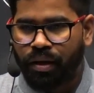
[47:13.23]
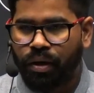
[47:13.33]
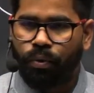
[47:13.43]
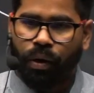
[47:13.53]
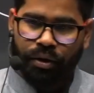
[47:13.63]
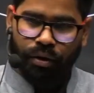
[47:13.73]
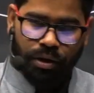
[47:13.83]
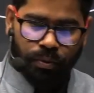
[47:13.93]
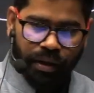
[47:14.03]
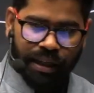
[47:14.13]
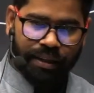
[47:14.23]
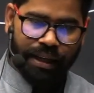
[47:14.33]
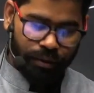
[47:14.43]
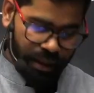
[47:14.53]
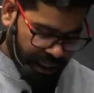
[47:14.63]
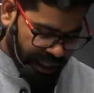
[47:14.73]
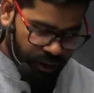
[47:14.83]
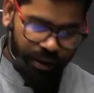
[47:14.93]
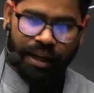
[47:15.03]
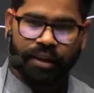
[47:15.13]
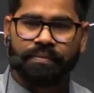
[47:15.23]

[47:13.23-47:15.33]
who are not working regularly. Okay,